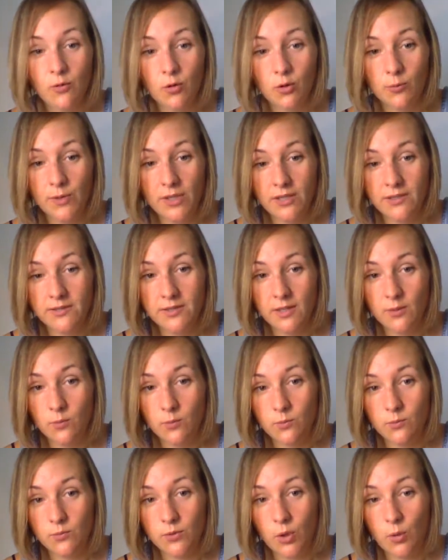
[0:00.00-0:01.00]
or because they
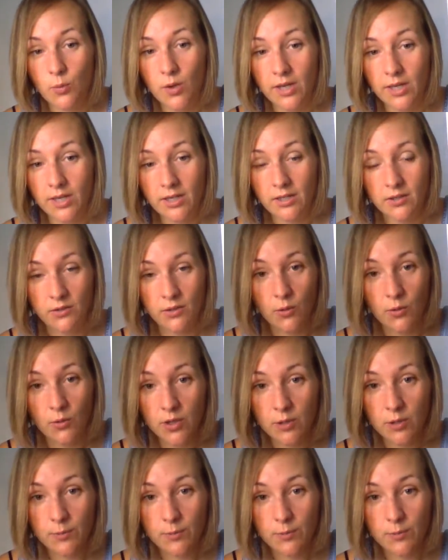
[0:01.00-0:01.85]
don't want to get to know the other